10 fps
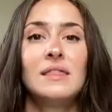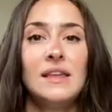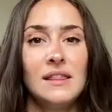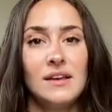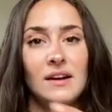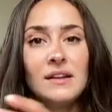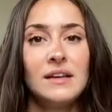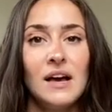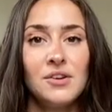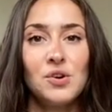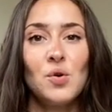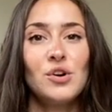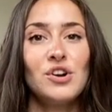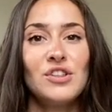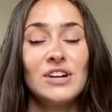Then there on the other
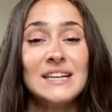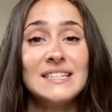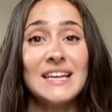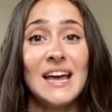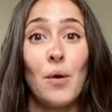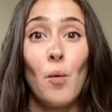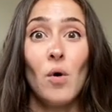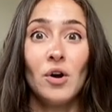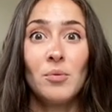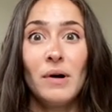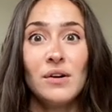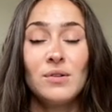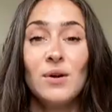corner, there is a water bottle